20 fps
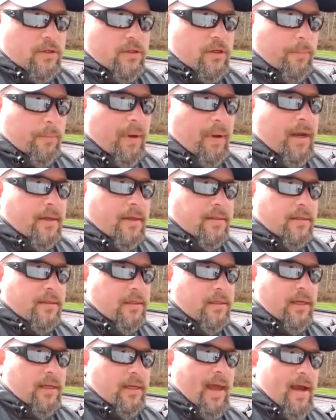to me, it's
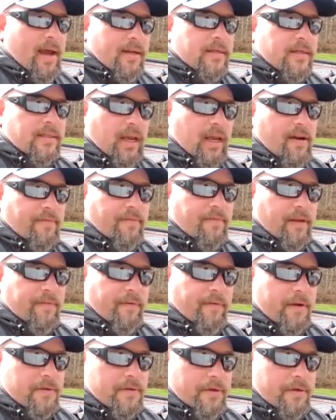just an added safety
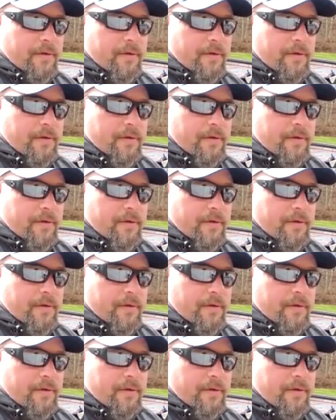feature.